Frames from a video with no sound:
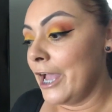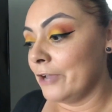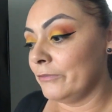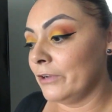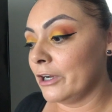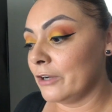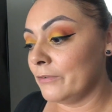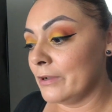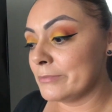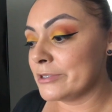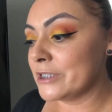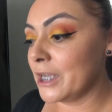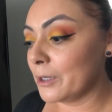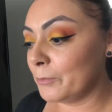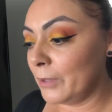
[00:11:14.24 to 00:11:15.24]
I figure if I'm
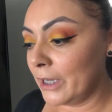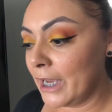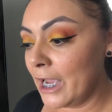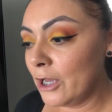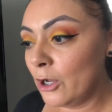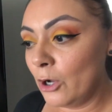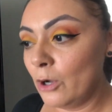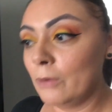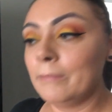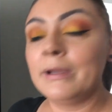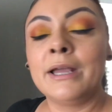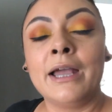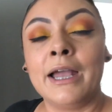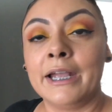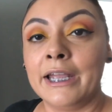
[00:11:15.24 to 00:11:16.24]
stuck being at home,
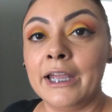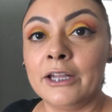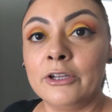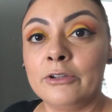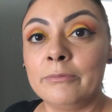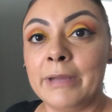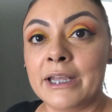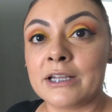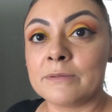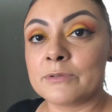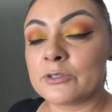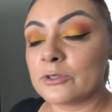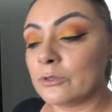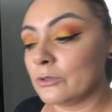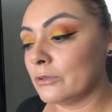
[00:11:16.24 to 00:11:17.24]
I can't do makeup
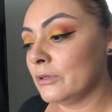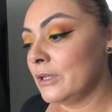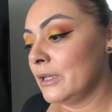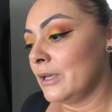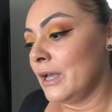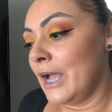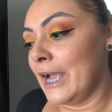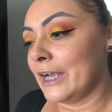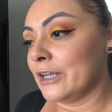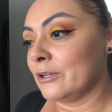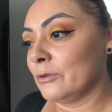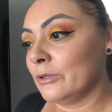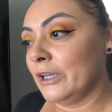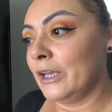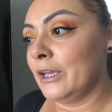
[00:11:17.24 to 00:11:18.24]
school, I can
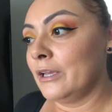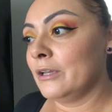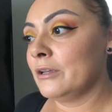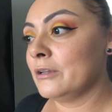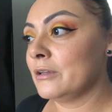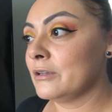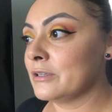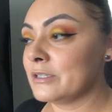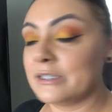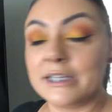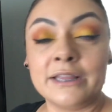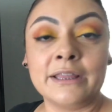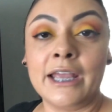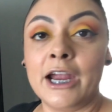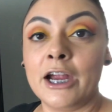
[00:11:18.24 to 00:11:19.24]
only
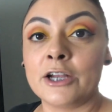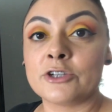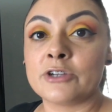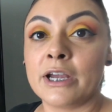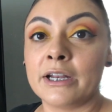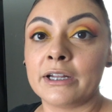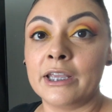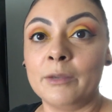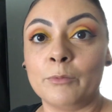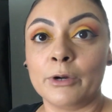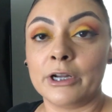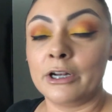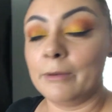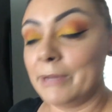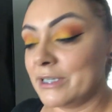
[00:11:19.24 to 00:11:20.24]
sit there and try to keep
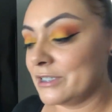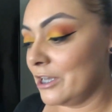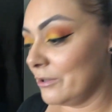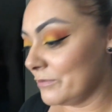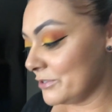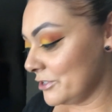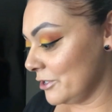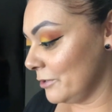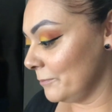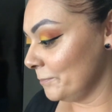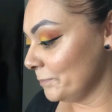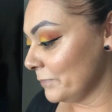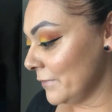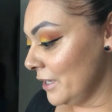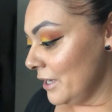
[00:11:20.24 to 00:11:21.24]
working on myself. So
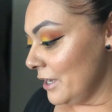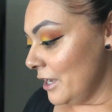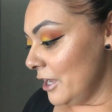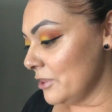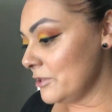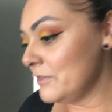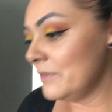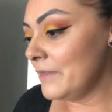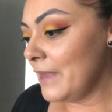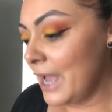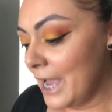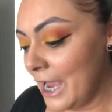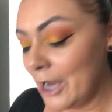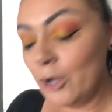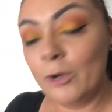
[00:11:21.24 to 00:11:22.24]
other than
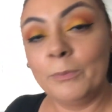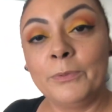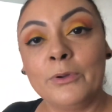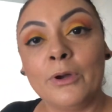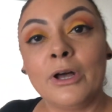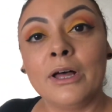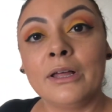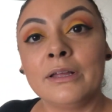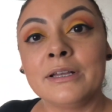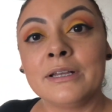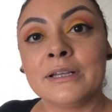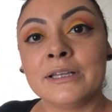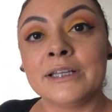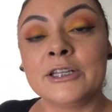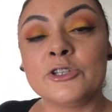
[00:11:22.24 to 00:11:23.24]
that, I hope you all
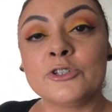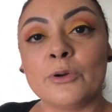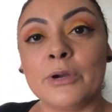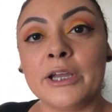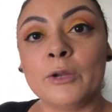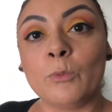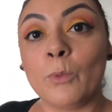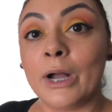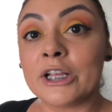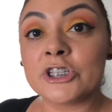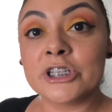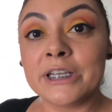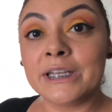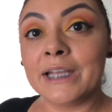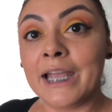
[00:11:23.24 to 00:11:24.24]
enjoyed
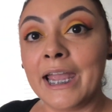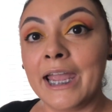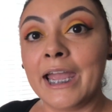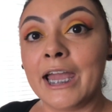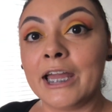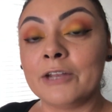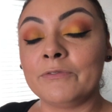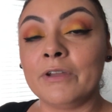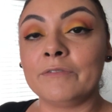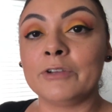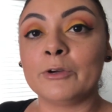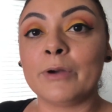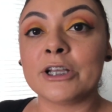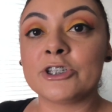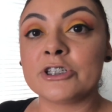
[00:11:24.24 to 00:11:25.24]
watching. And if you have any
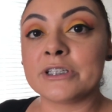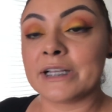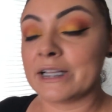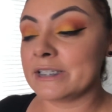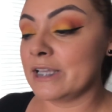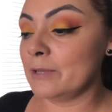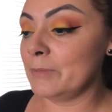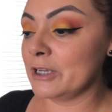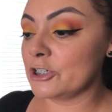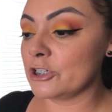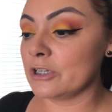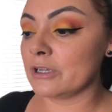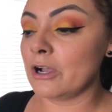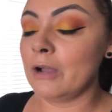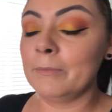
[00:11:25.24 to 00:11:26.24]
questions, like I said, make sure
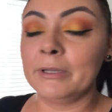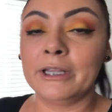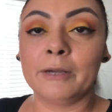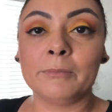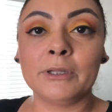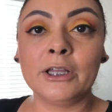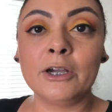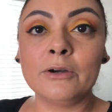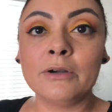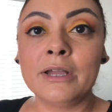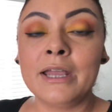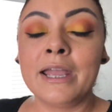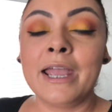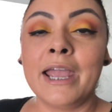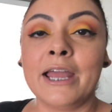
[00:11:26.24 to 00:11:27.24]
to comment down below.
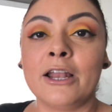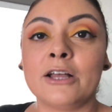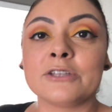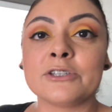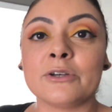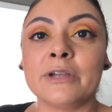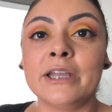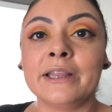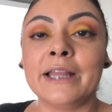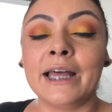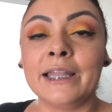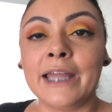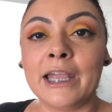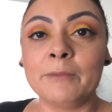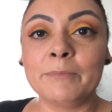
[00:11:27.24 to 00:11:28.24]
And also hit that
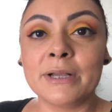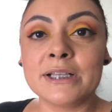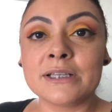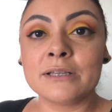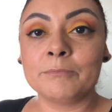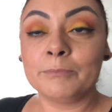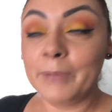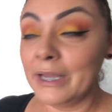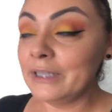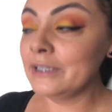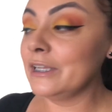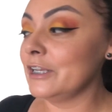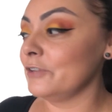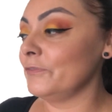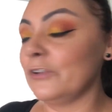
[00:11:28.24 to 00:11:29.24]
like but button.
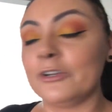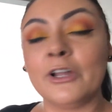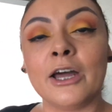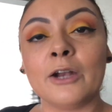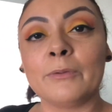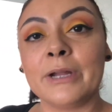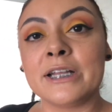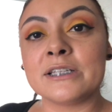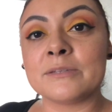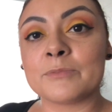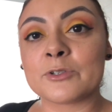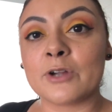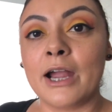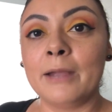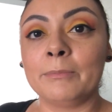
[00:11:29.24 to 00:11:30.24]
And if you're not already
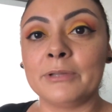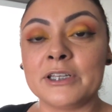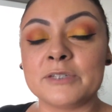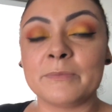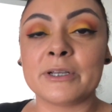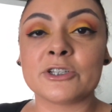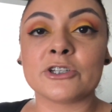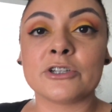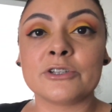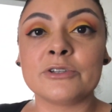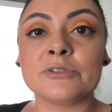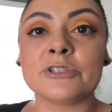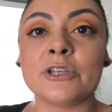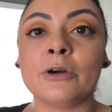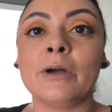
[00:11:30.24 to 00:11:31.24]
subscribed, please make sure to do
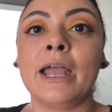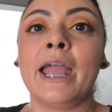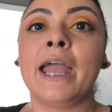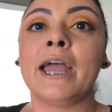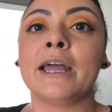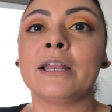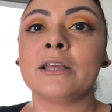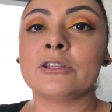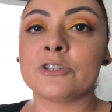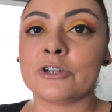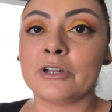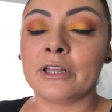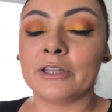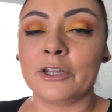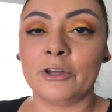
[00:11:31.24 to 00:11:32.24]
so and turn
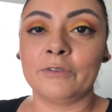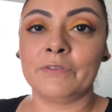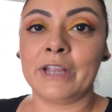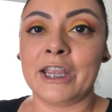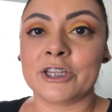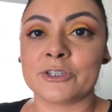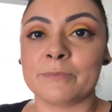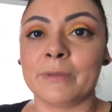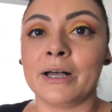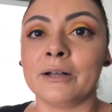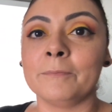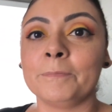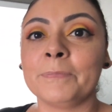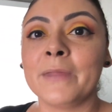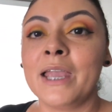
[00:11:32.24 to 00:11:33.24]
on the notification bell.
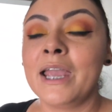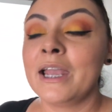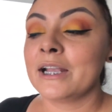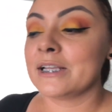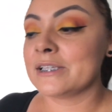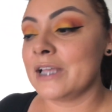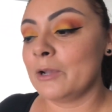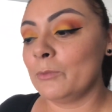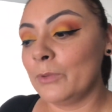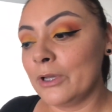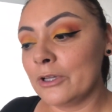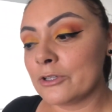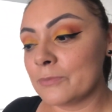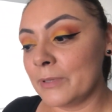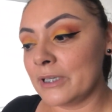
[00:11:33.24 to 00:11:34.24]
Because I
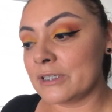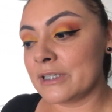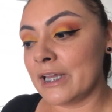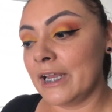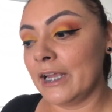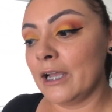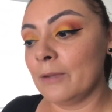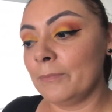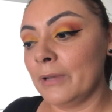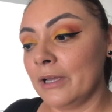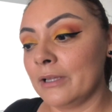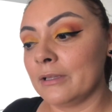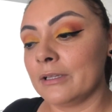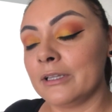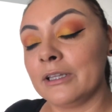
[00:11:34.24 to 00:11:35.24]
will be setting up
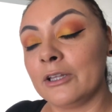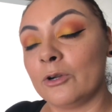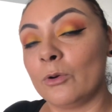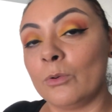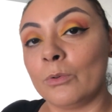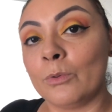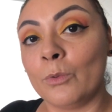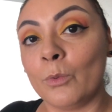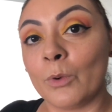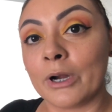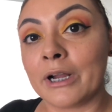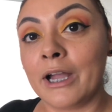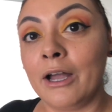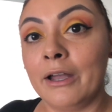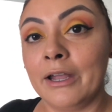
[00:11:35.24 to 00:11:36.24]
a little
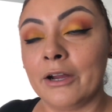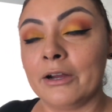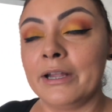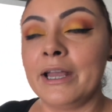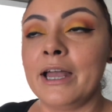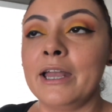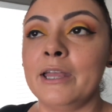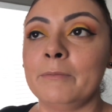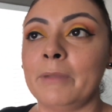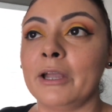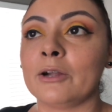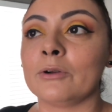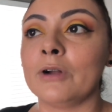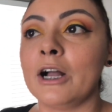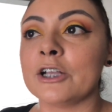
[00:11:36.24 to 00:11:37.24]
workout area in my
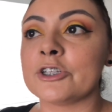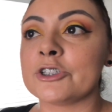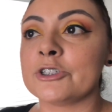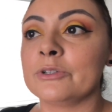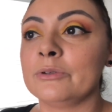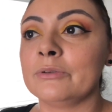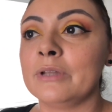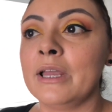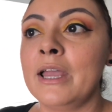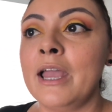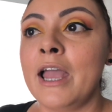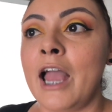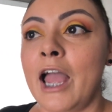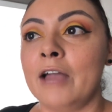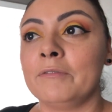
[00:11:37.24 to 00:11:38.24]
garage soon.
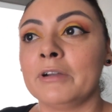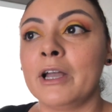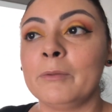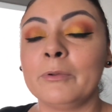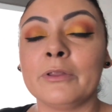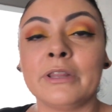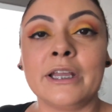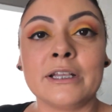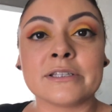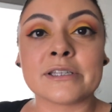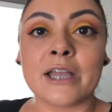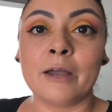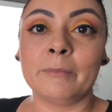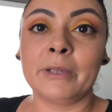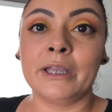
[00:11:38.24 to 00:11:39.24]
I have a couple things
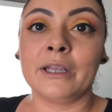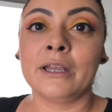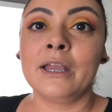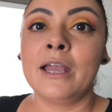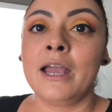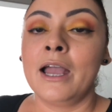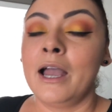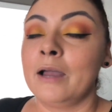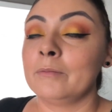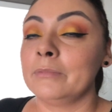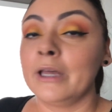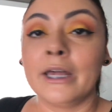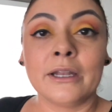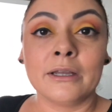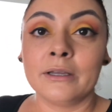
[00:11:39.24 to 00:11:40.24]
coming. I'm
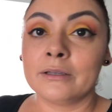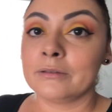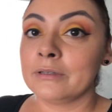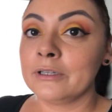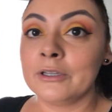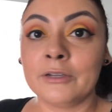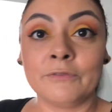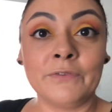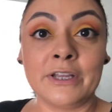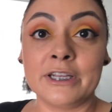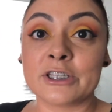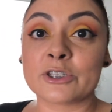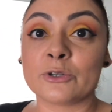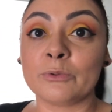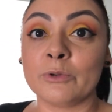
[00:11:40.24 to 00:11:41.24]
not a
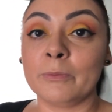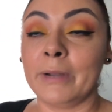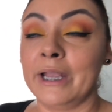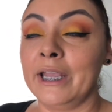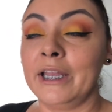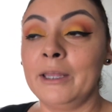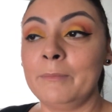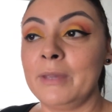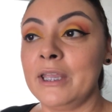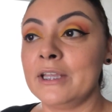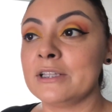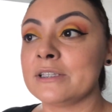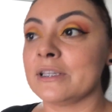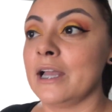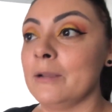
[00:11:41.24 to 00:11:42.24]
fitness guru by any
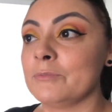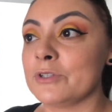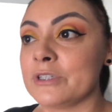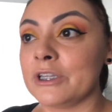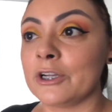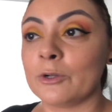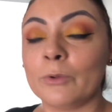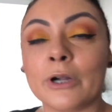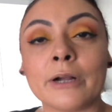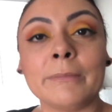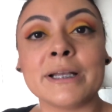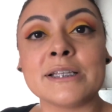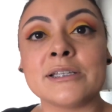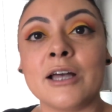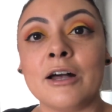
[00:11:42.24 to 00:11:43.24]
means. I'm just here to work on
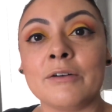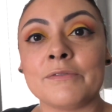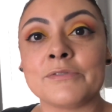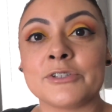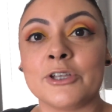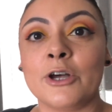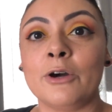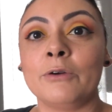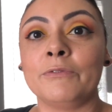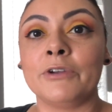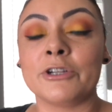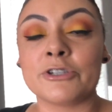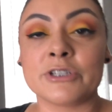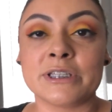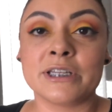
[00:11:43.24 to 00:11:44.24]
myself. So if
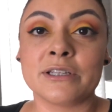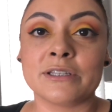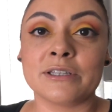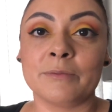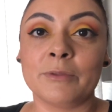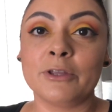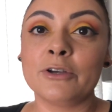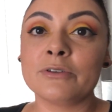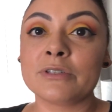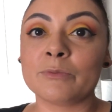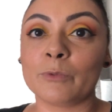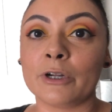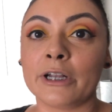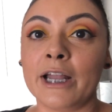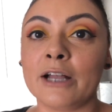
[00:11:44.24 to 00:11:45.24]
you're interested in some of those
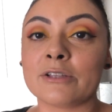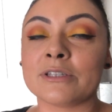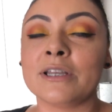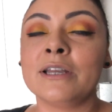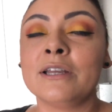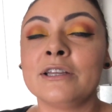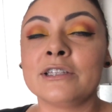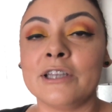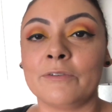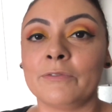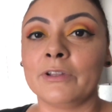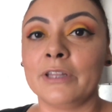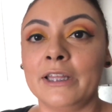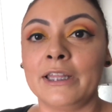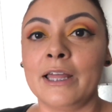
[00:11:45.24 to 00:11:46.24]
workouts,
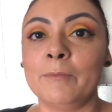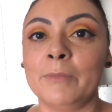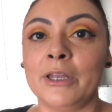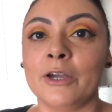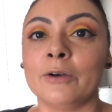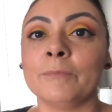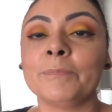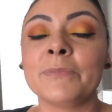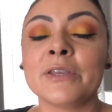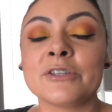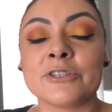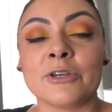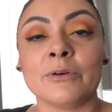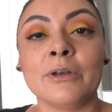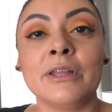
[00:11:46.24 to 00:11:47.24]
definitely let me know.
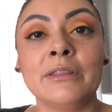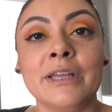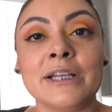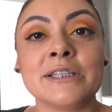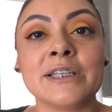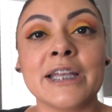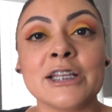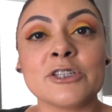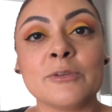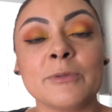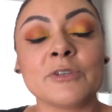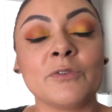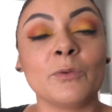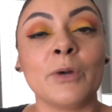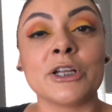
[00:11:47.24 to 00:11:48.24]
So thanks again so
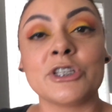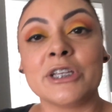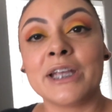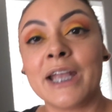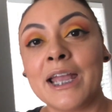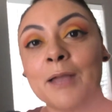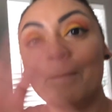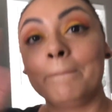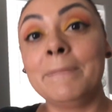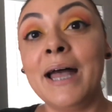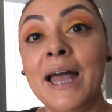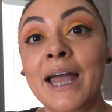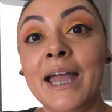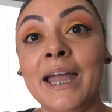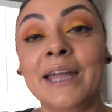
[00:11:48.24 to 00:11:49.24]
much for watching.
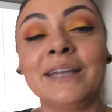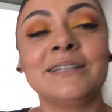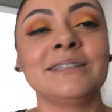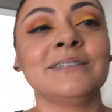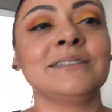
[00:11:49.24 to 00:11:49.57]
Bye.